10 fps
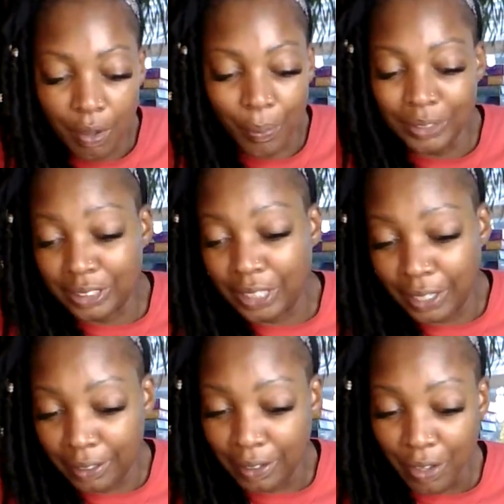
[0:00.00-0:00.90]
But
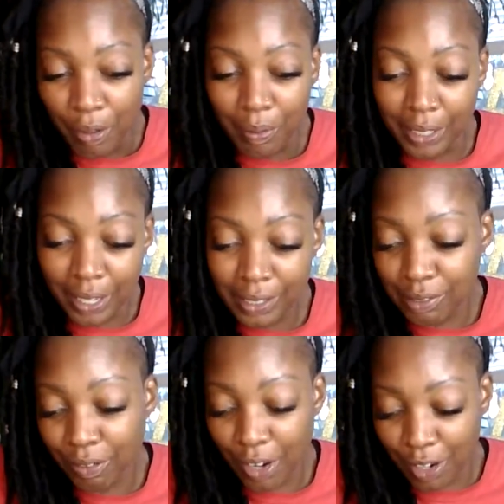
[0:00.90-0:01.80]
shit, because
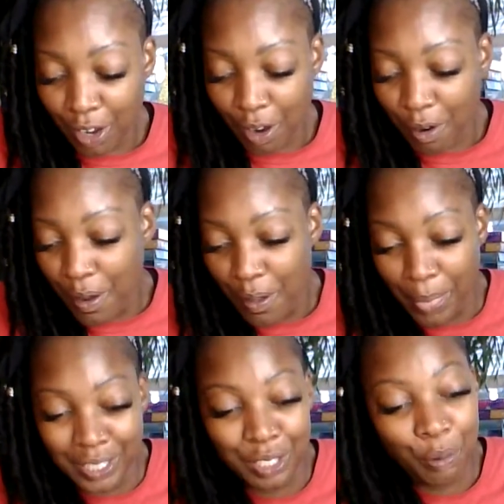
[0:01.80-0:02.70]
Virgo
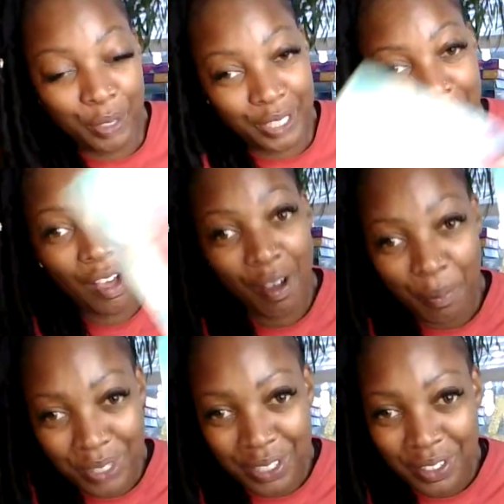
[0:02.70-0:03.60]
is the Queen of
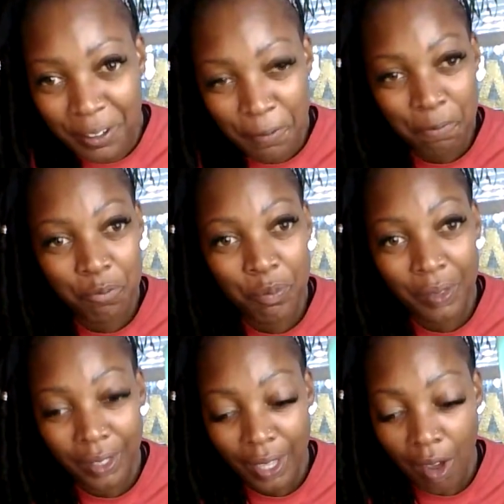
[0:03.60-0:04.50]
Cups,
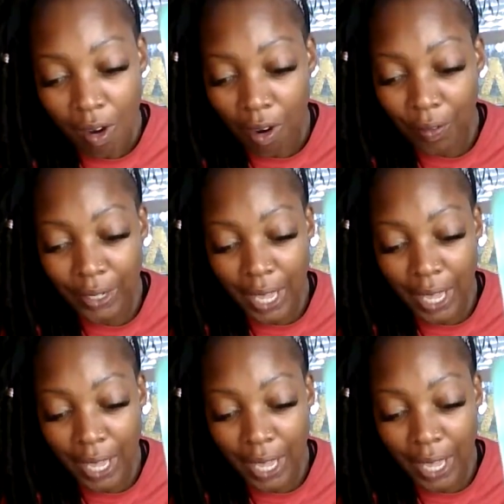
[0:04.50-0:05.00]
already